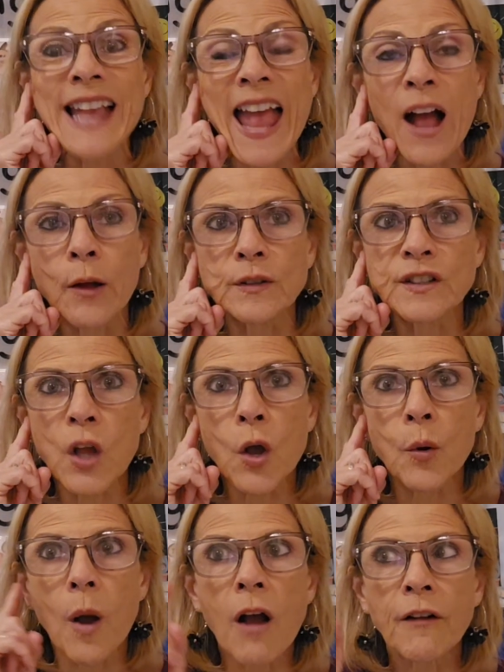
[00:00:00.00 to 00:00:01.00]
sound.
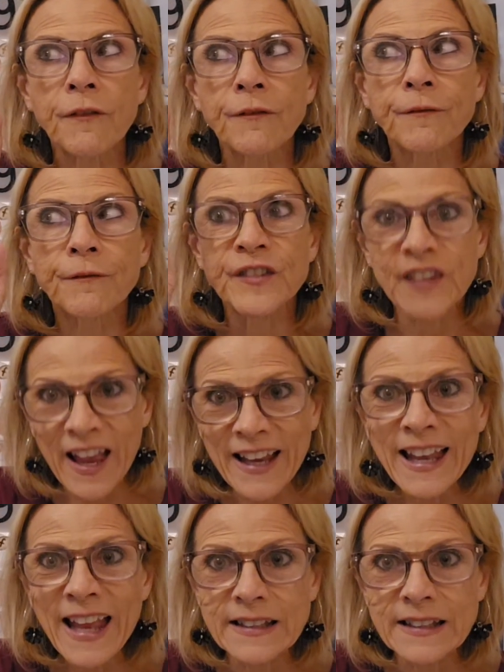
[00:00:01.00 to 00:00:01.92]
So our second